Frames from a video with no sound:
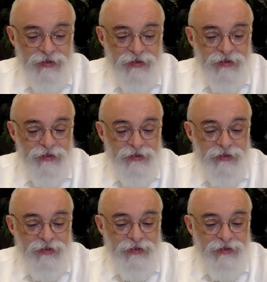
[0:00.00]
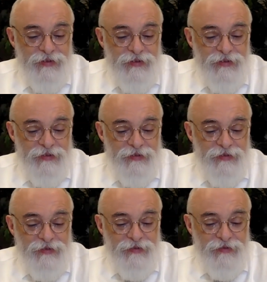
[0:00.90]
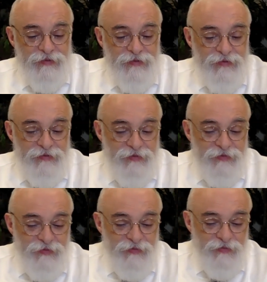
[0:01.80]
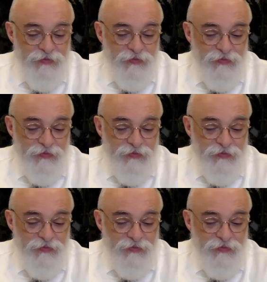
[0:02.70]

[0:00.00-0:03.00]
[no speech]